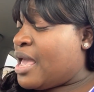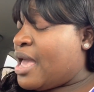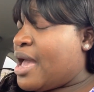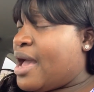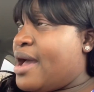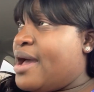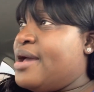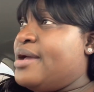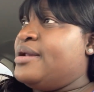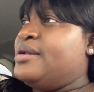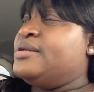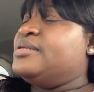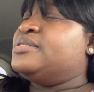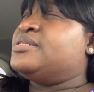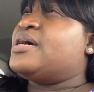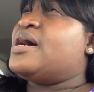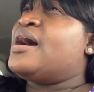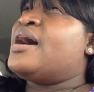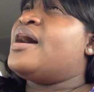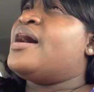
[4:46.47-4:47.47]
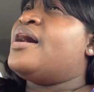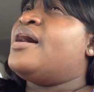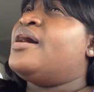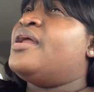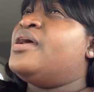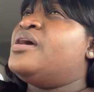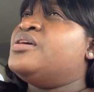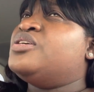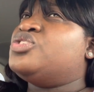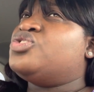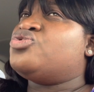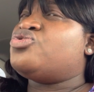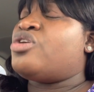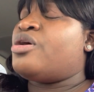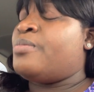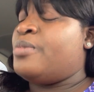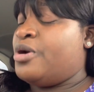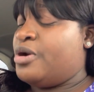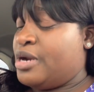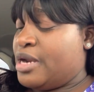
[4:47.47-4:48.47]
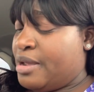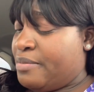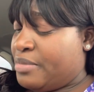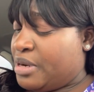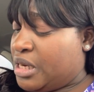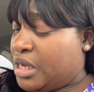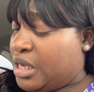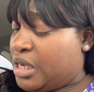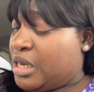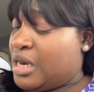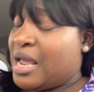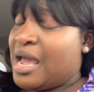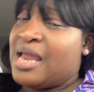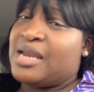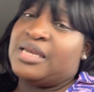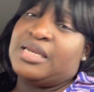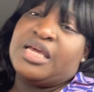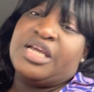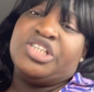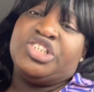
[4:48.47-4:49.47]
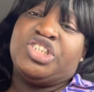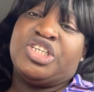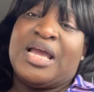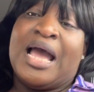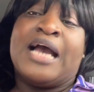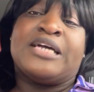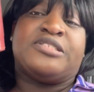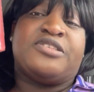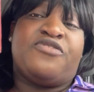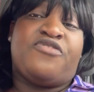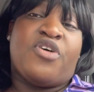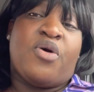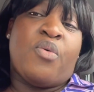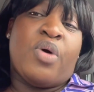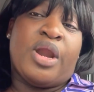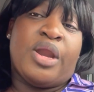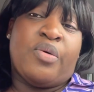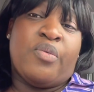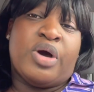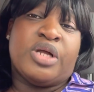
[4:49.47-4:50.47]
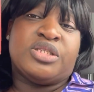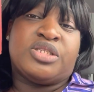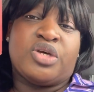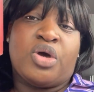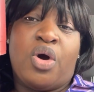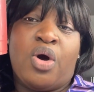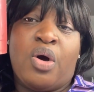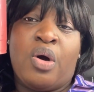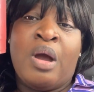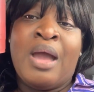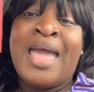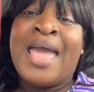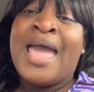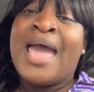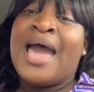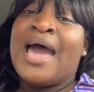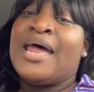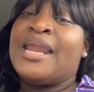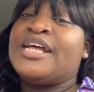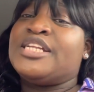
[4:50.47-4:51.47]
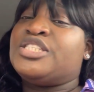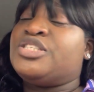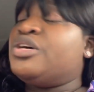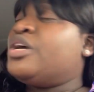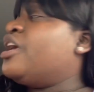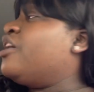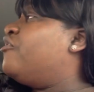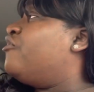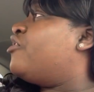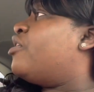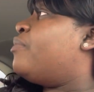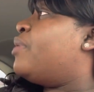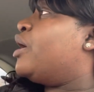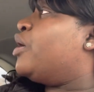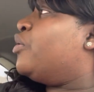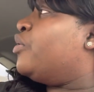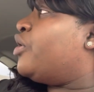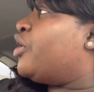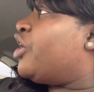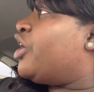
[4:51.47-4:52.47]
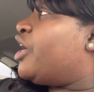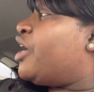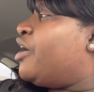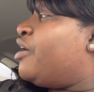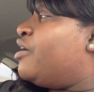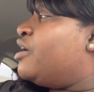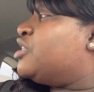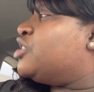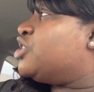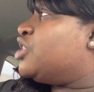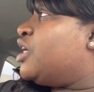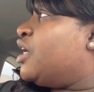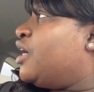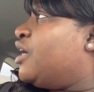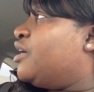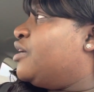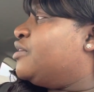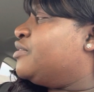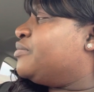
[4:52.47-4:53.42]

And I had a strawberry lemonade, and then she asked me for one they want to go, and I took it for my daughter here on Janae.